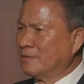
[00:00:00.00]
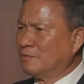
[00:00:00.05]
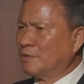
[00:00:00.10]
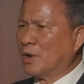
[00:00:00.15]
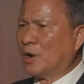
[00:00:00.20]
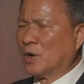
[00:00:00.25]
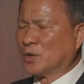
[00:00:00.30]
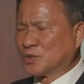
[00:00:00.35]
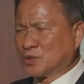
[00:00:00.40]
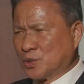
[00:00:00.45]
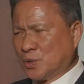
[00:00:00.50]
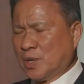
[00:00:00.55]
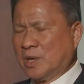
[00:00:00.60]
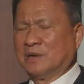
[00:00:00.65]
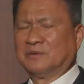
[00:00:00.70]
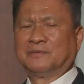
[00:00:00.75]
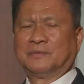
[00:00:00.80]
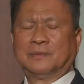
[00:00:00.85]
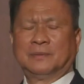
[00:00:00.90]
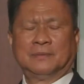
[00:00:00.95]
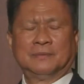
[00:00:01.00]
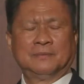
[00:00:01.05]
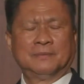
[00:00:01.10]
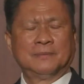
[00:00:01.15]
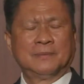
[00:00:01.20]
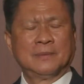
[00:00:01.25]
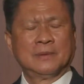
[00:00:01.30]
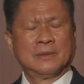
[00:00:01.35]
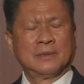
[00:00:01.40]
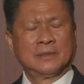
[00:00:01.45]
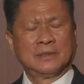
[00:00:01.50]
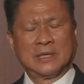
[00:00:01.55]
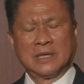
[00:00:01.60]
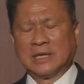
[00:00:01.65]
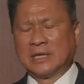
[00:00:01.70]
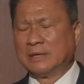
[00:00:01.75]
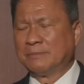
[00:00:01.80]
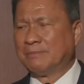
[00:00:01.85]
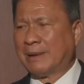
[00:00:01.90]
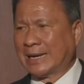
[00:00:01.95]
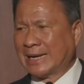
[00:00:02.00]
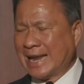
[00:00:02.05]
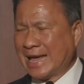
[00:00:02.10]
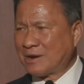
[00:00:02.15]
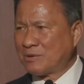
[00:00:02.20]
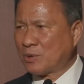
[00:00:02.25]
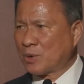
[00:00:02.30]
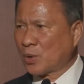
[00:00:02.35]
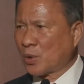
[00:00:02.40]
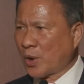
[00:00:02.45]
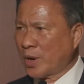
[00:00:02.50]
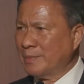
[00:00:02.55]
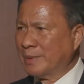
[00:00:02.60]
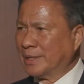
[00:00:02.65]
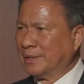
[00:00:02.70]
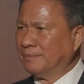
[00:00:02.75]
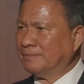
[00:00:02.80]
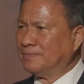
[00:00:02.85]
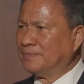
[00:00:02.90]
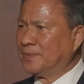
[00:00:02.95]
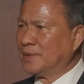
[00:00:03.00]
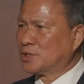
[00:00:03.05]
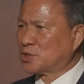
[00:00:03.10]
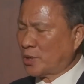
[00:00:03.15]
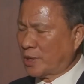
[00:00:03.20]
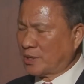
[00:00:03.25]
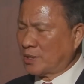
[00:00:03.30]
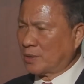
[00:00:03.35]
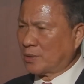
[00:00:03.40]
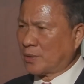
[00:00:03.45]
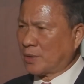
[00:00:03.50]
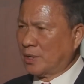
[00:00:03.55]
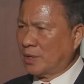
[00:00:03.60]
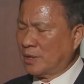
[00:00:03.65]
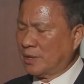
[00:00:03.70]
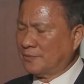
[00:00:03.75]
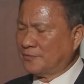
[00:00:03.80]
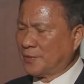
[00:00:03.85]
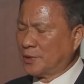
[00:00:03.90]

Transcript: We also have the bilateral agreement trade, uh, uh,